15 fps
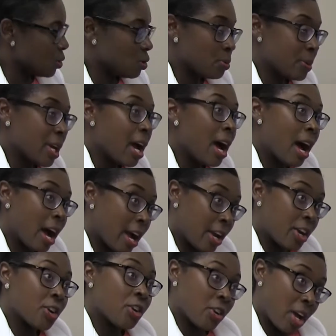treating a
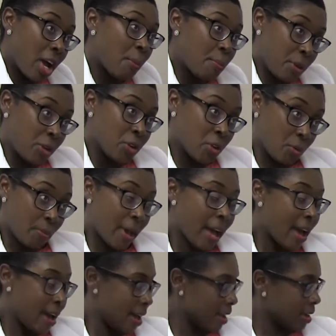stone, you're relieving
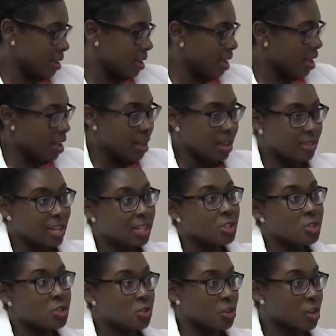pain or